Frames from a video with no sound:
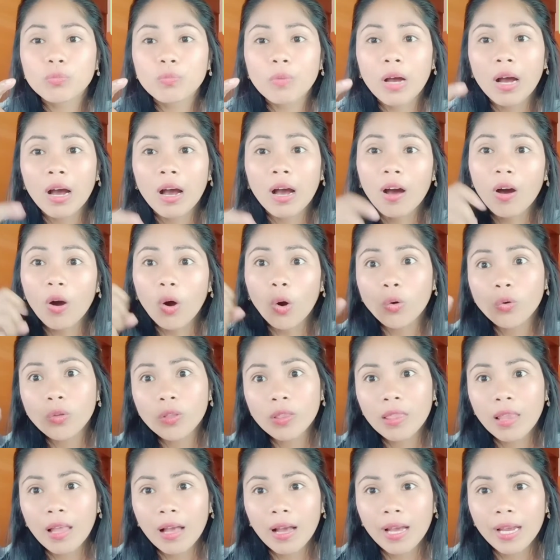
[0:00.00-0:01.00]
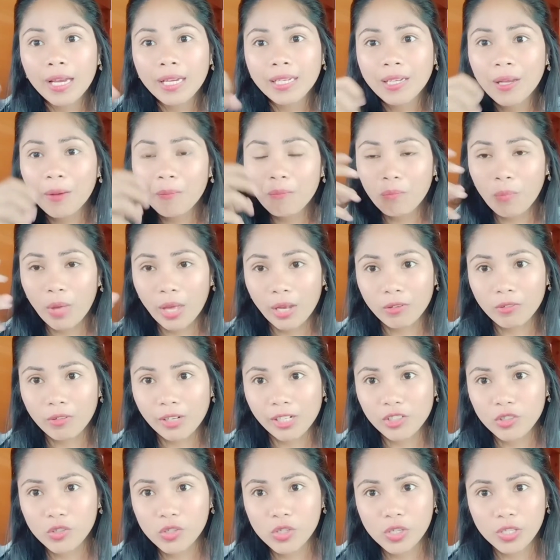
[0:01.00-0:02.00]
mga online
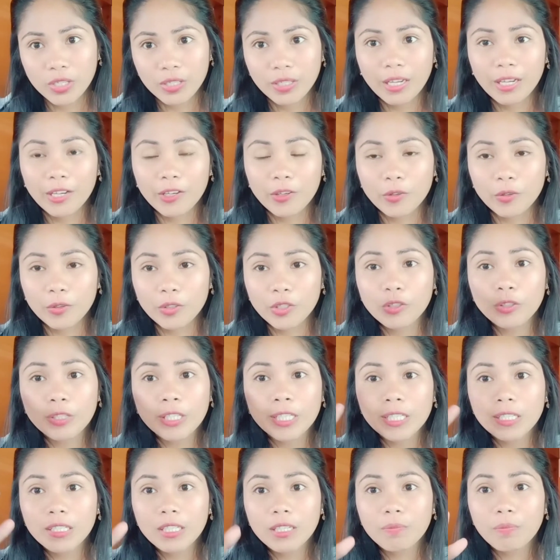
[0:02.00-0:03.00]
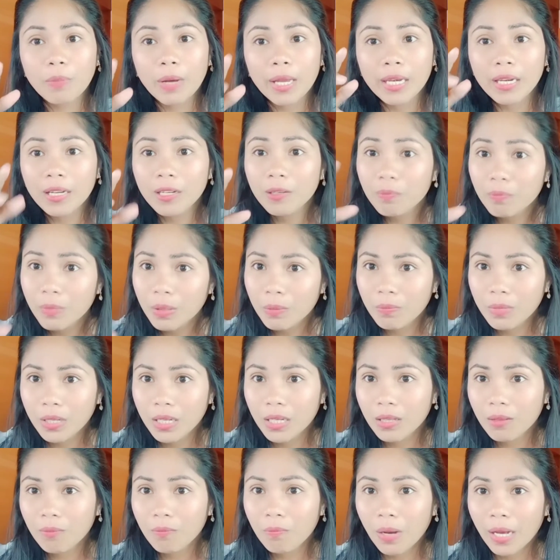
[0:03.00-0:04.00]
marriage. Ayun, yung hindi pa
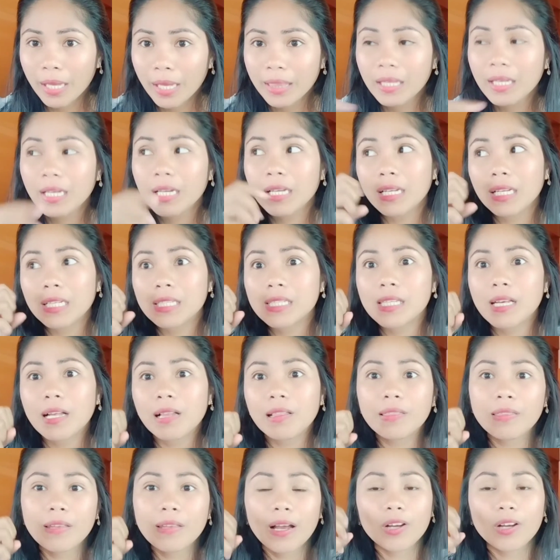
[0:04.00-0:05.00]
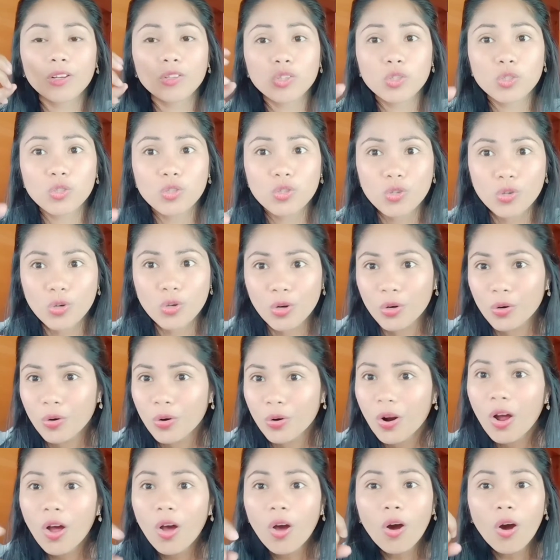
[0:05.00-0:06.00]
nagmi-meet but kinasal na through
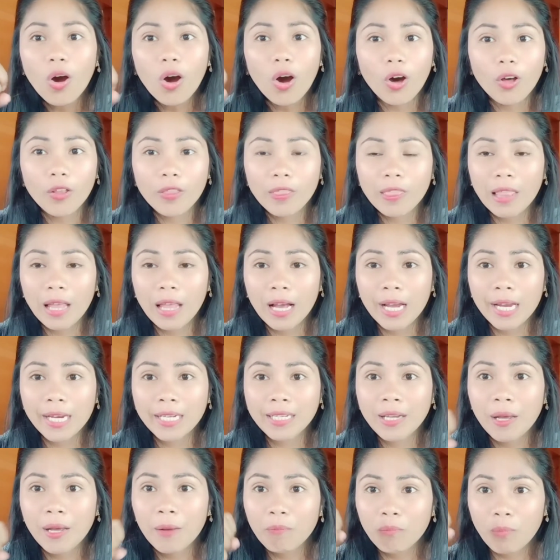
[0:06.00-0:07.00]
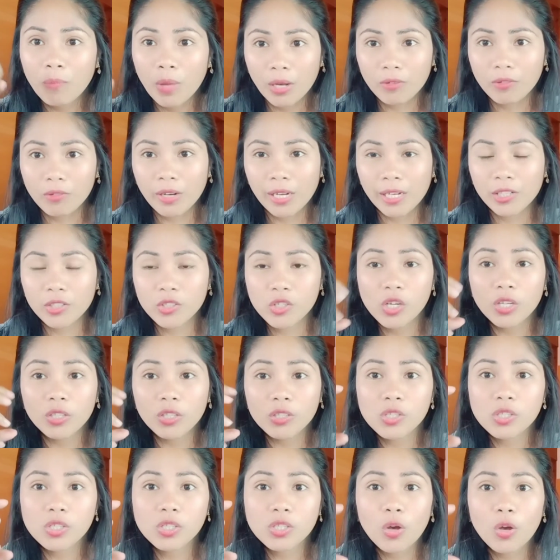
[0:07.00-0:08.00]
online marriage.
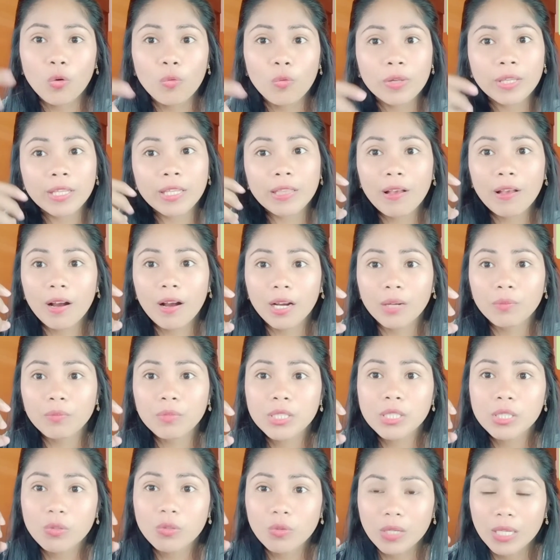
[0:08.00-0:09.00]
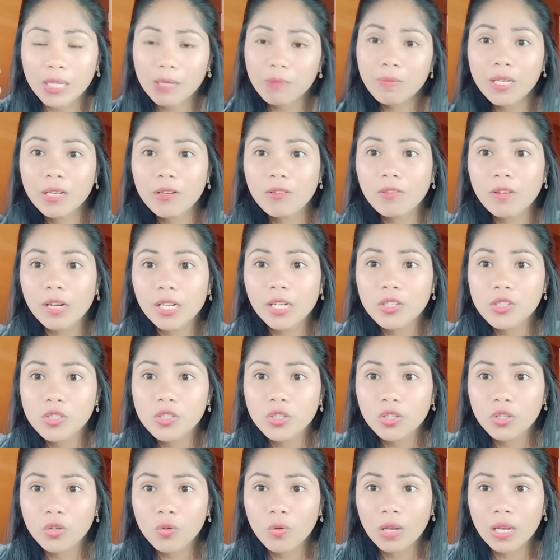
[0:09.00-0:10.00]
So when it comes to
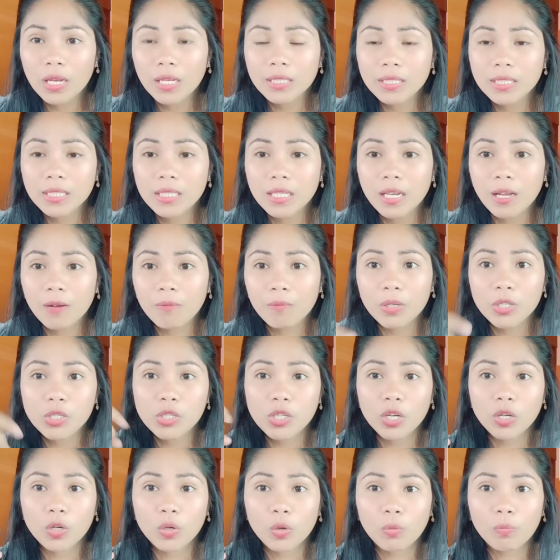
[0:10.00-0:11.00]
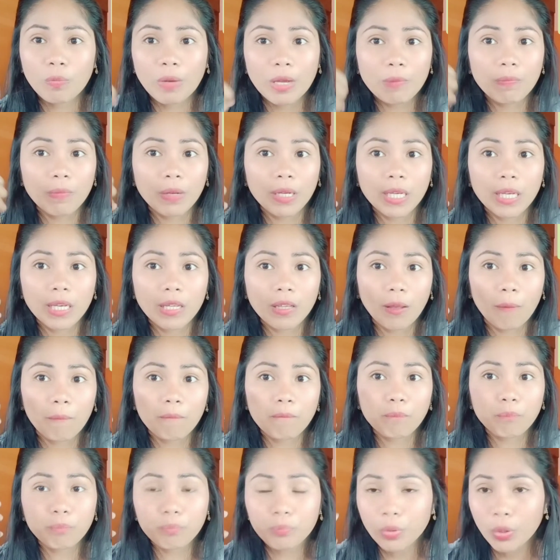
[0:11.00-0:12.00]
immigration, wala silang masyadong
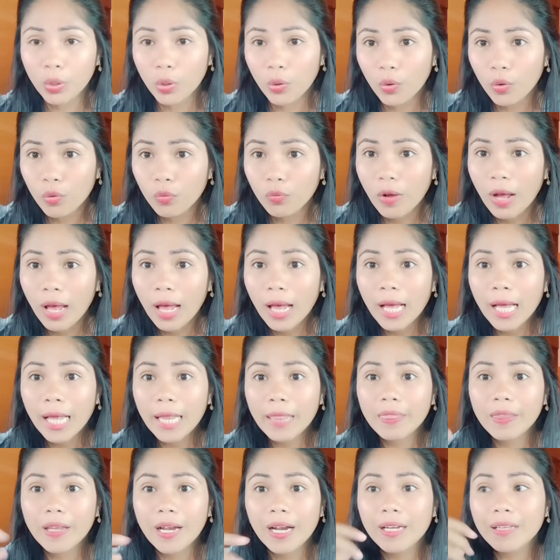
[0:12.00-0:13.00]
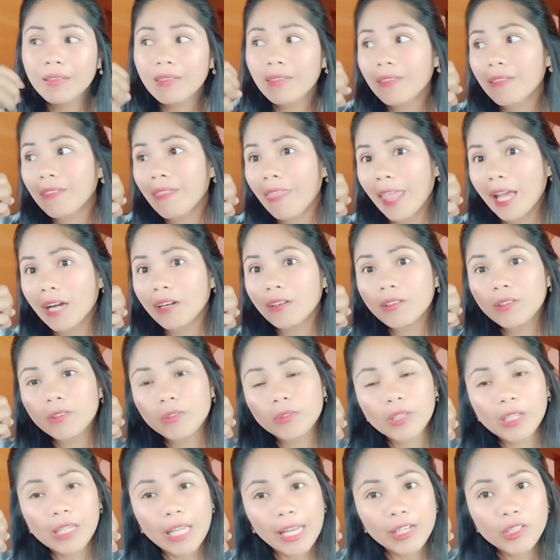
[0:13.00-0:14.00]
maipakitang proof that their
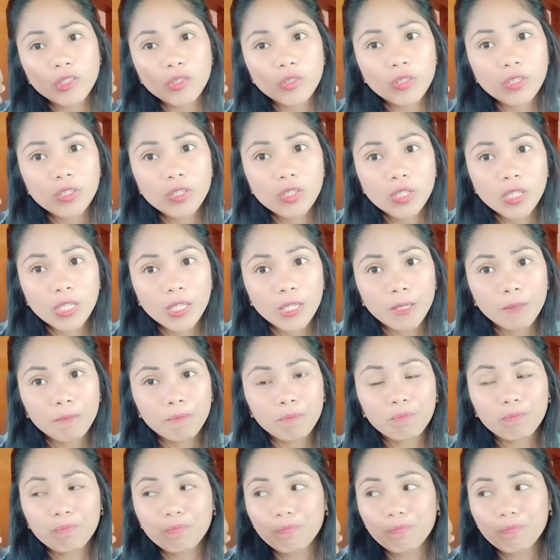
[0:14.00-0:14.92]
relationship